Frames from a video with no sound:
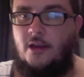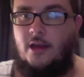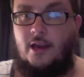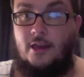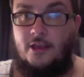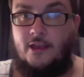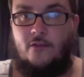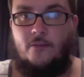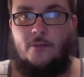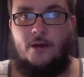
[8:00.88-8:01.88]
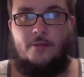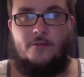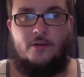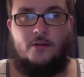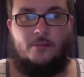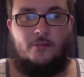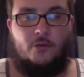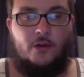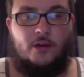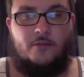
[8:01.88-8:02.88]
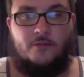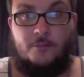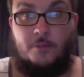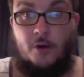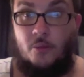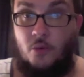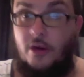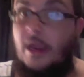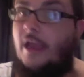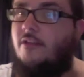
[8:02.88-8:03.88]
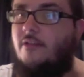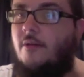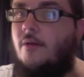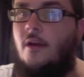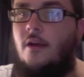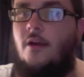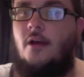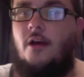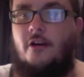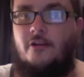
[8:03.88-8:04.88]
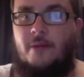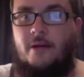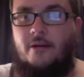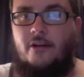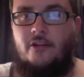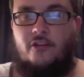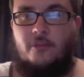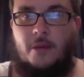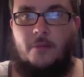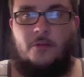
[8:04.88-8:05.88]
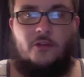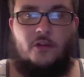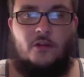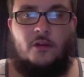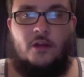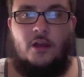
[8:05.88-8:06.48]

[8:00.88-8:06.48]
I'd like to thank everybody for tuning in for part 1 and 2 of my relationship episode.